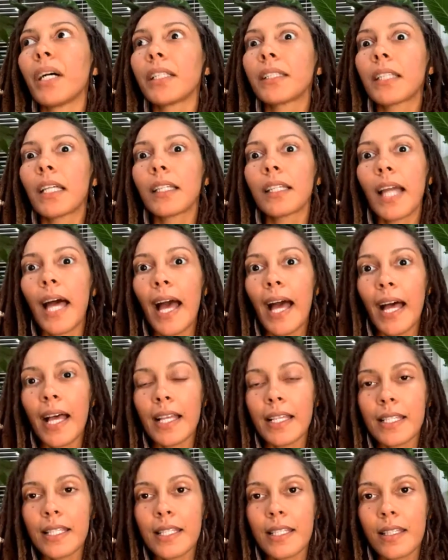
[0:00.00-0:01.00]
the
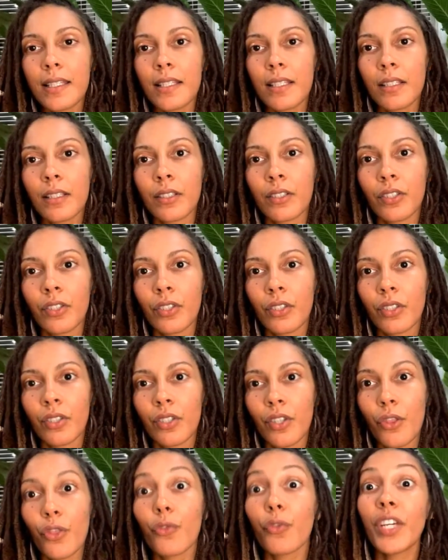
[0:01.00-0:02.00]
last
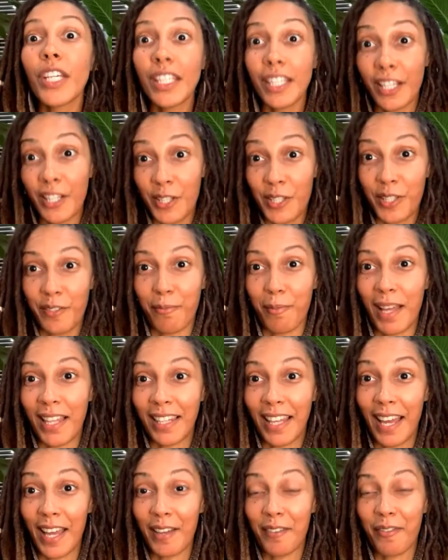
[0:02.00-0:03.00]
3 years of my
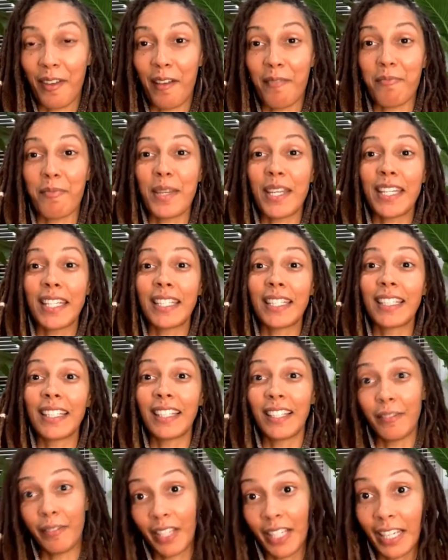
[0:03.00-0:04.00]
life, I've been
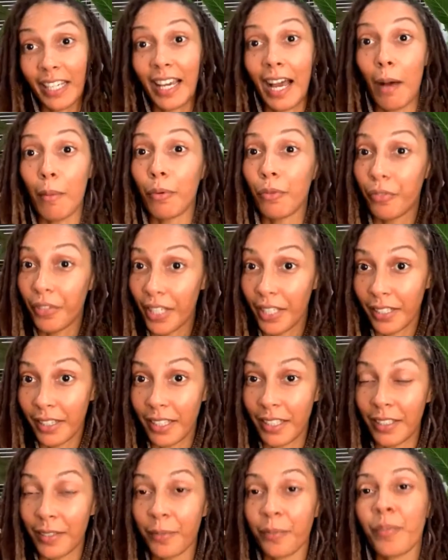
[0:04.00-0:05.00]
living in Cabo
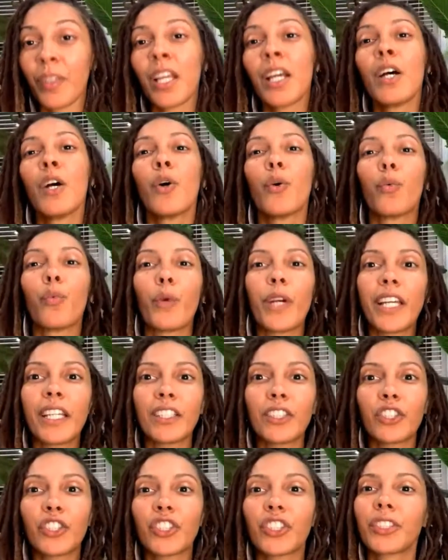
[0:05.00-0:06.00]
Verde,
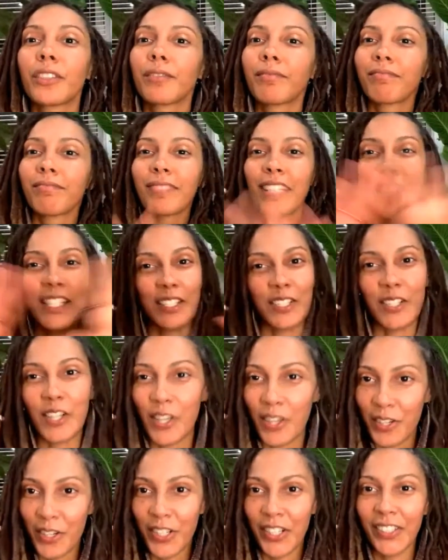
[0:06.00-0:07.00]
which is
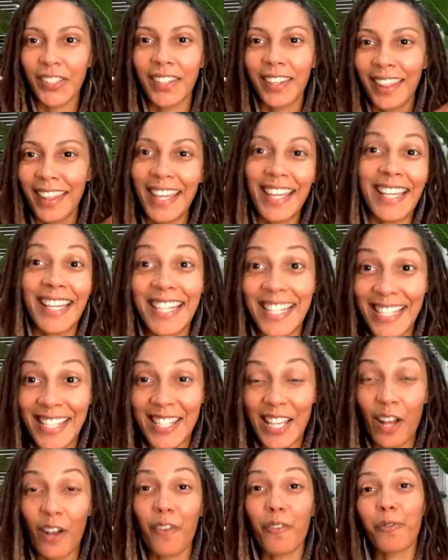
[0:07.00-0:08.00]
another thing in
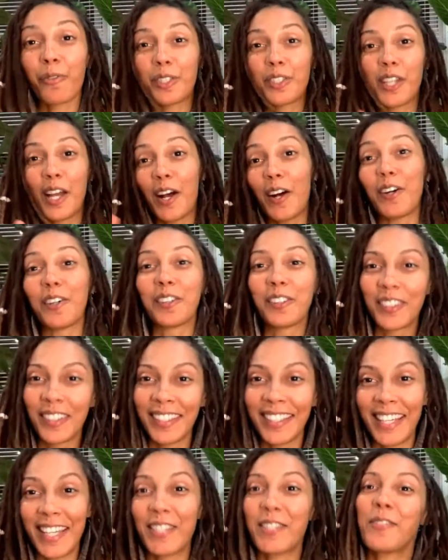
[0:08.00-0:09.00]
itself, which I'll
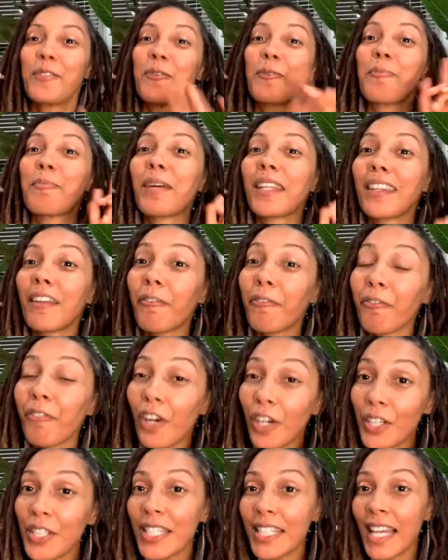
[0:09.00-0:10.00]
get to. But the
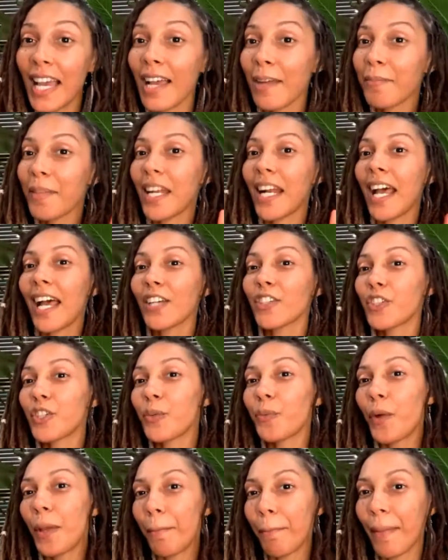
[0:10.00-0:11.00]
first time that I actually
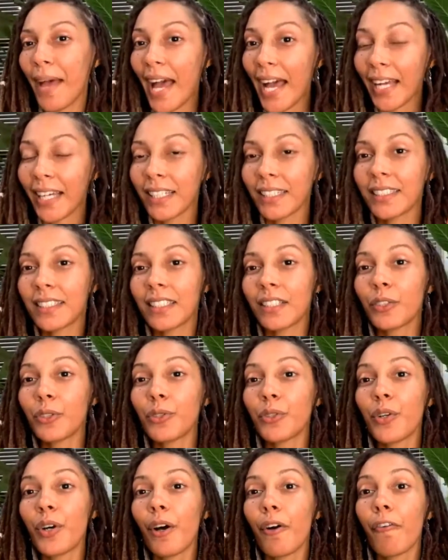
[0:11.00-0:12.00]
went back
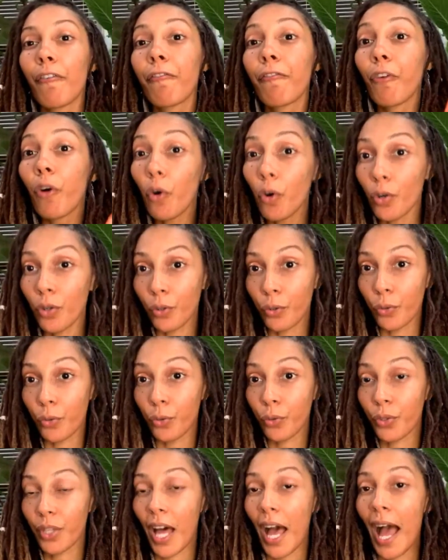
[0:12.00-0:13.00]
to
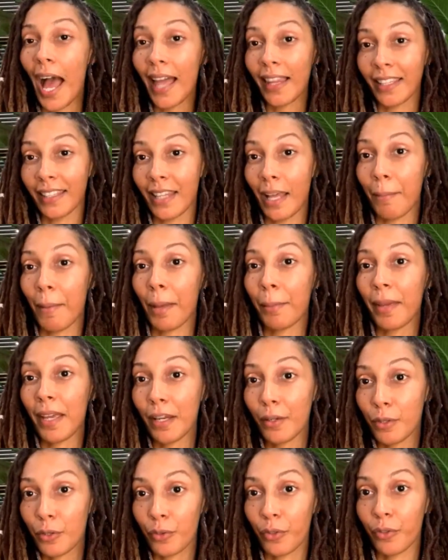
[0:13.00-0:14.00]
Fogo, the island that my parents